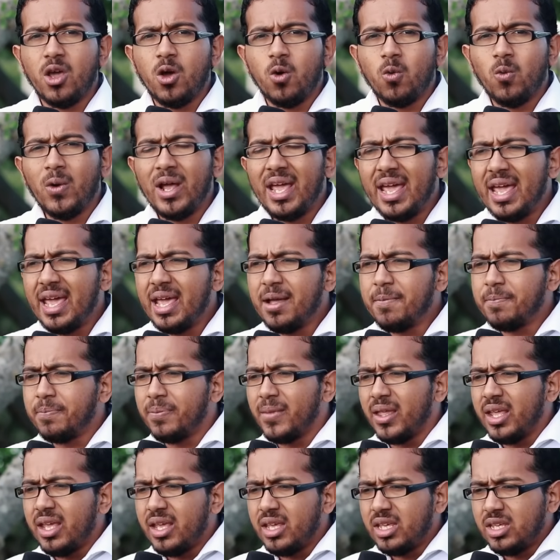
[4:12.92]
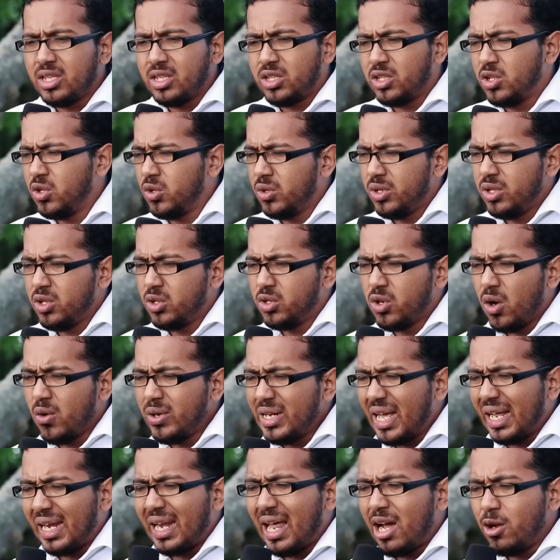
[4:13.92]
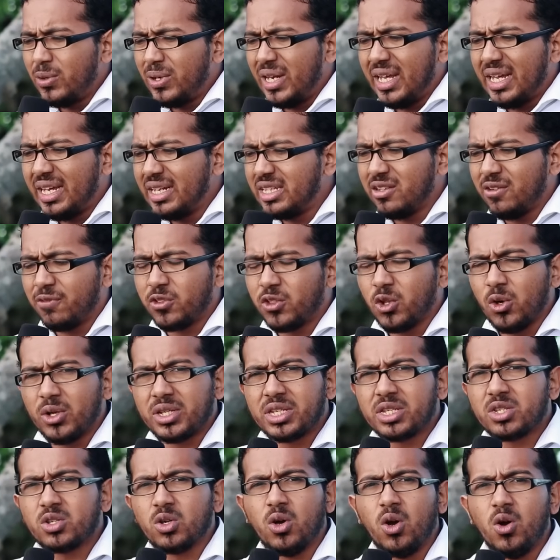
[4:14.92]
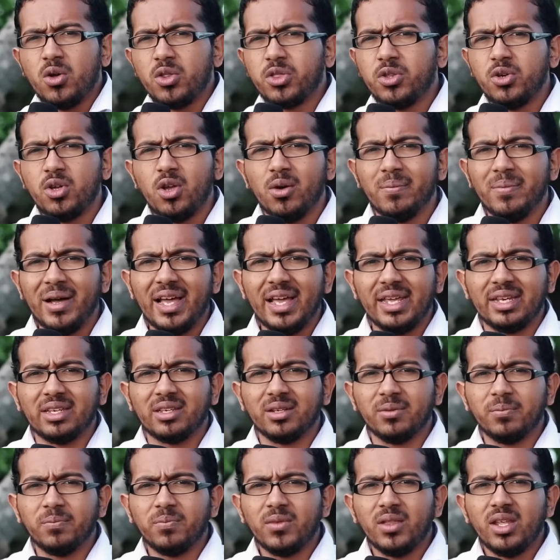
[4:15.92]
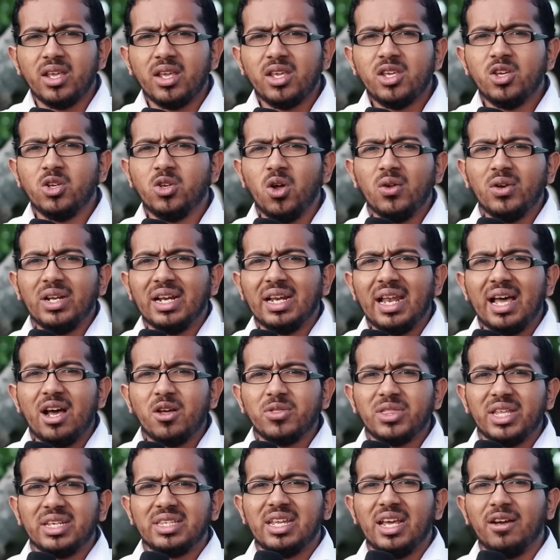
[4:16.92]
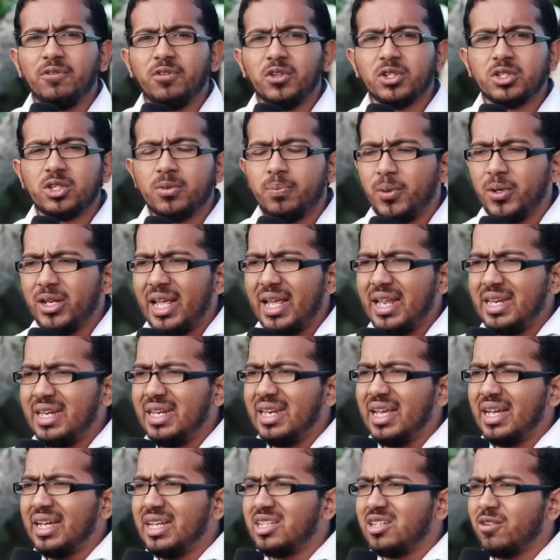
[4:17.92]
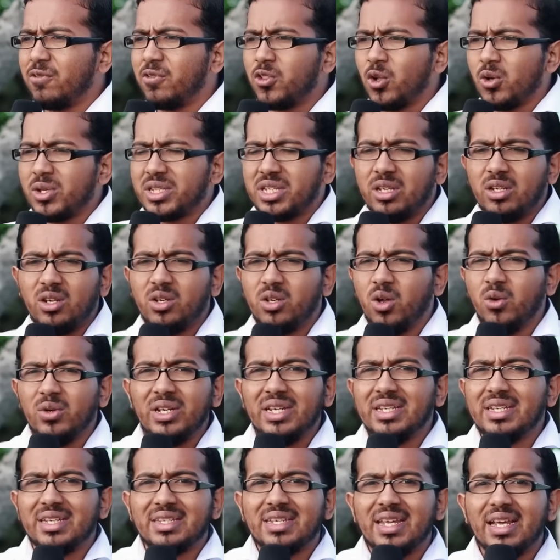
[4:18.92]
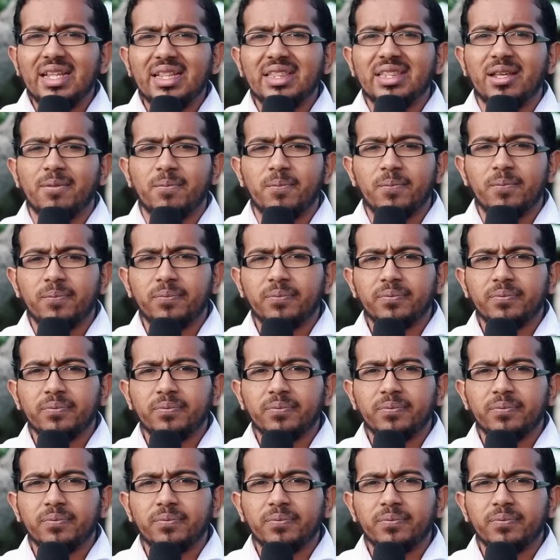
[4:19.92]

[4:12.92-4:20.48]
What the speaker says: where you don't allow negative thoughts to go through your mind. You don't allow the devil to put any negative thoughts and you don't entertain them.